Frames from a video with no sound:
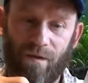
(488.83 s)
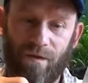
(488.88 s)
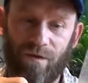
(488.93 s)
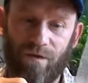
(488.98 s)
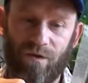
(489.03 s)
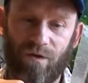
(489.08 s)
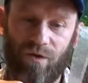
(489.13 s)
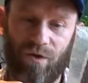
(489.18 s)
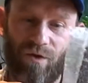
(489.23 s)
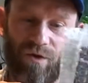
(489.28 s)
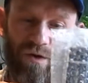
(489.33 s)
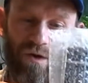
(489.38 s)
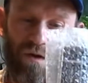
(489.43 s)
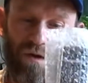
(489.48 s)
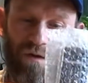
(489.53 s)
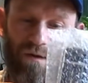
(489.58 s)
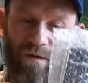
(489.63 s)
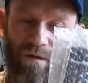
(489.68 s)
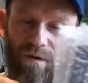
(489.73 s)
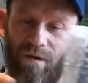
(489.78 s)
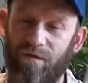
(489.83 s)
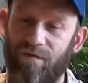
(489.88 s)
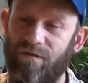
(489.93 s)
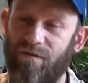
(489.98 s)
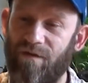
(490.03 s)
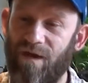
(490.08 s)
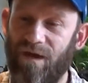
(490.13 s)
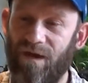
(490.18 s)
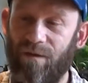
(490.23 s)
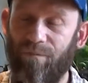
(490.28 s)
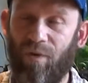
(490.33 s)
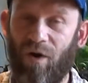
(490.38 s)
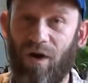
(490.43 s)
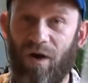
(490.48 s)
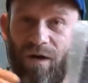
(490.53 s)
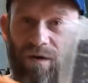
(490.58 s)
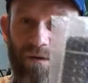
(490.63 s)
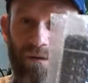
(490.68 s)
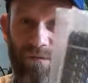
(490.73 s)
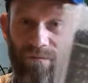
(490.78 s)
You could take it
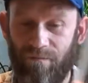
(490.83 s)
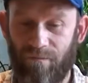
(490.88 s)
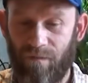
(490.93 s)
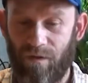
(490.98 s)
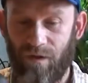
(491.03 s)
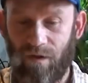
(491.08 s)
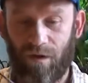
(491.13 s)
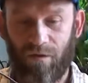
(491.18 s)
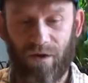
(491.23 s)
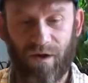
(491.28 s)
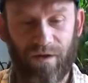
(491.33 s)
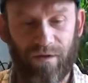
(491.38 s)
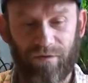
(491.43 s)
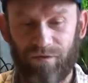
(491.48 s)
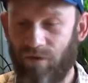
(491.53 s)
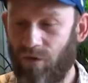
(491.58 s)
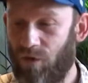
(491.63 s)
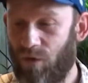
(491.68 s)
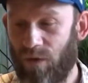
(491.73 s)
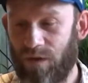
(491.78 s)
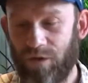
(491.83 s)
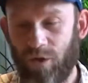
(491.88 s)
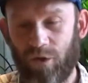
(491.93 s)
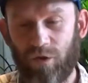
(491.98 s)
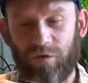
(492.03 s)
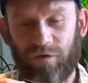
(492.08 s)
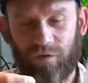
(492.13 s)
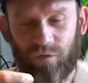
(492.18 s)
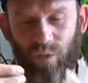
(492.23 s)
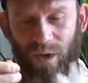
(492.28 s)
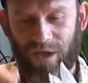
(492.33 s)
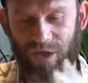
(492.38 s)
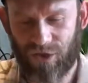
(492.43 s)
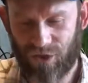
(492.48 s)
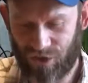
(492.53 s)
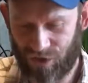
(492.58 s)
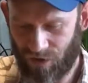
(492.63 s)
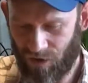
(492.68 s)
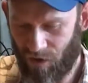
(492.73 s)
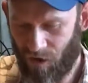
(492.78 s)
apart. Alright, so a little
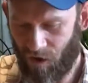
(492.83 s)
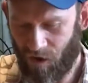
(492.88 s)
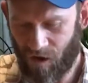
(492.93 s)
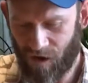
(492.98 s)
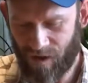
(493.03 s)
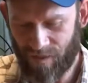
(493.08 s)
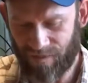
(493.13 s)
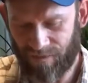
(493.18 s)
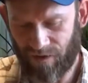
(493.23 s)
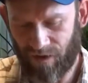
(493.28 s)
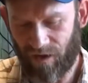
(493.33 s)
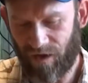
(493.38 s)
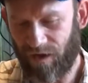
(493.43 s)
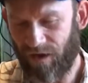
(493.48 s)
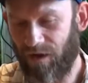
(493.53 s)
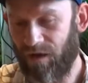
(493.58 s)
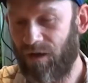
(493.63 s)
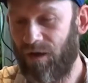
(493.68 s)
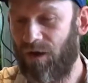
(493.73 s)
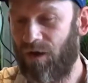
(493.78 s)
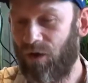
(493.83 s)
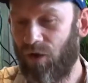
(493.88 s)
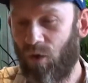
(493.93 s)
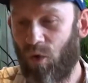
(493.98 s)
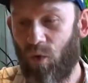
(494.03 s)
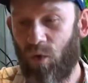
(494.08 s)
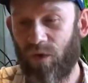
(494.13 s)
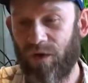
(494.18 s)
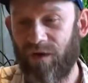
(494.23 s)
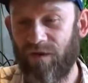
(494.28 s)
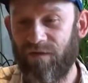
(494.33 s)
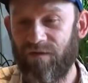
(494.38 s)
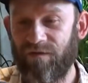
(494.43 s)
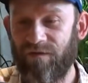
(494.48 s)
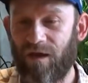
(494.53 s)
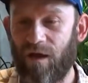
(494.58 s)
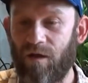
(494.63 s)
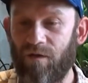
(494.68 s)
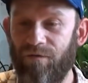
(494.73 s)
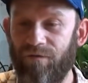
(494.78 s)
switch on the cord
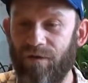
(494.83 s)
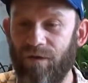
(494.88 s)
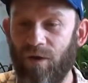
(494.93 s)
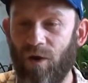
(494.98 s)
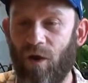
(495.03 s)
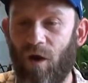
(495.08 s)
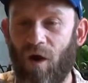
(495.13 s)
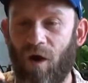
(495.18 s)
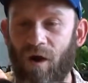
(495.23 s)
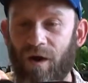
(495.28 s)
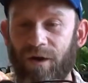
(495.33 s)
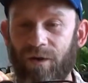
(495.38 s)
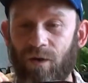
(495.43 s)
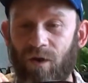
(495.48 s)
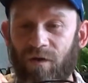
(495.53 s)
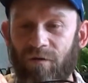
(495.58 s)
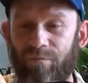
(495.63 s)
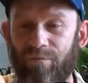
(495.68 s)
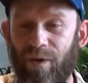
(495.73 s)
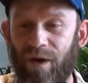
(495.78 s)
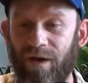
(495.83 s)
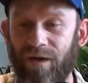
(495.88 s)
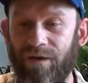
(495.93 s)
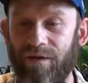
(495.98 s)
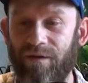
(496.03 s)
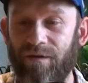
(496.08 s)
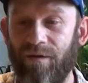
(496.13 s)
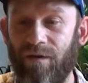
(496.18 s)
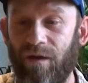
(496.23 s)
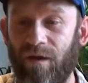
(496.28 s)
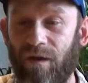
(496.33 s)
itself, a little on and off button.